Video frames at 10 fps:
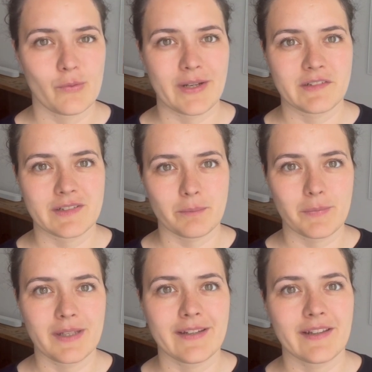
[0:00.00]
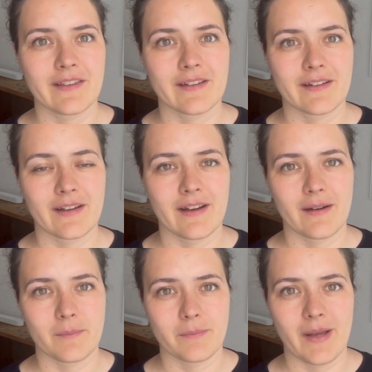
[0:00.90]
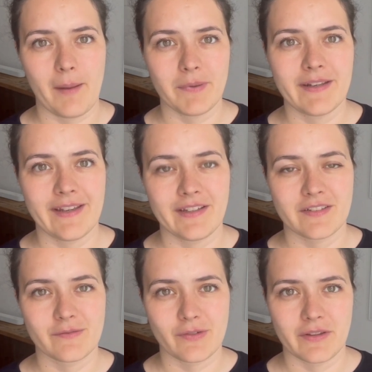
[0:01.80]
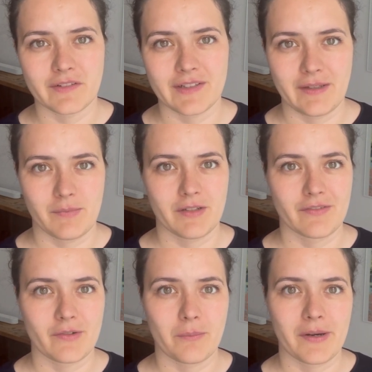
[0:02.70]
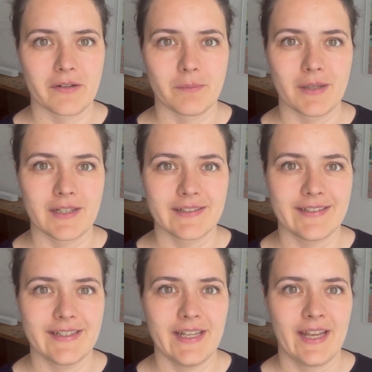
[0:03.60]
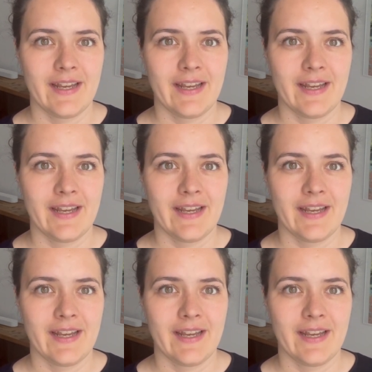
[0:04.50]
when submitting the application for the statement of comparability.